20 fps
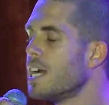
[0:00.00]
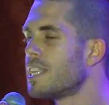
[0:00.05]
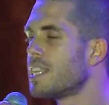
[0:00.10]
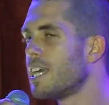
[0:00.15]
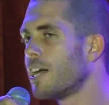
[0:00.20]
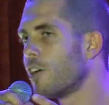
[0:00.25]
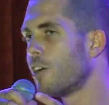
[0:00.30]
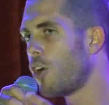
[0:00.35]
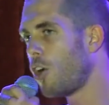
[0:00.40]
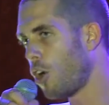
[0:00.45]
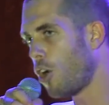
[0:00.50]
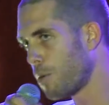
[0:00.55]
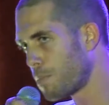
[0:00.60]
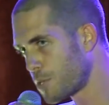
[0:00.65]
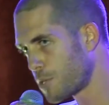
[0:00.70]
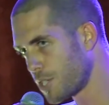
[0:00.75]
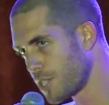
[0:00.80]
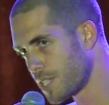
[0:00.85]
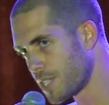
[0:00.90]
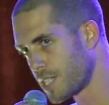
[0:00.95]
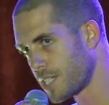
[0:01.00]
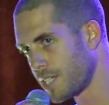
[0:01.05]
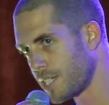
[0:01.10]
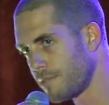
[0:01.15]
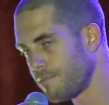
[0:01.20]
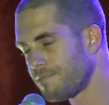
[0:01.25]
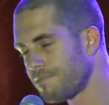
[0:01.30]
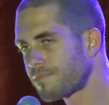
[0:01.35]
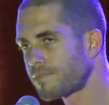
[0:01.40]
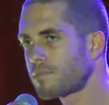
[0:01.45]
There are options here.
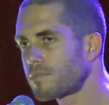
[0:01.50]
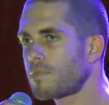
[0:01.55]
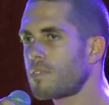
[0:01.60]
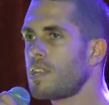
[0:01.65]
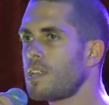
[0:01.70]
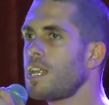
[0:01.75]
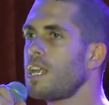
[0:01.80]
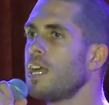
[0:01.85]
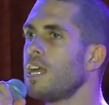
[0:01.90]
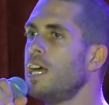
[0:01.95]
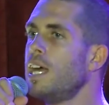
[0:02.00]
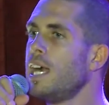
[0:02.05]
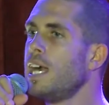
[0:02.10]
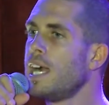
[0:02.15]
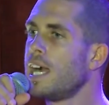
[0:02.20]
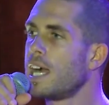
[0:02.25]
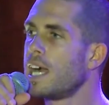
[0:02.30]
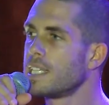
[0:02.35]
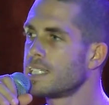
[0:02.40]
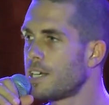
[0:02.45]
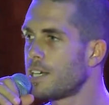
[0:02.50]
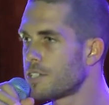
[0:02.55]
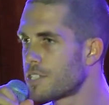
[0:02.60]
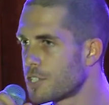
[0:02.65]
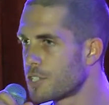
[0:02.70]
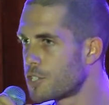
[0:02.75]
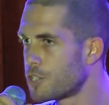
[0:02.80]
That was the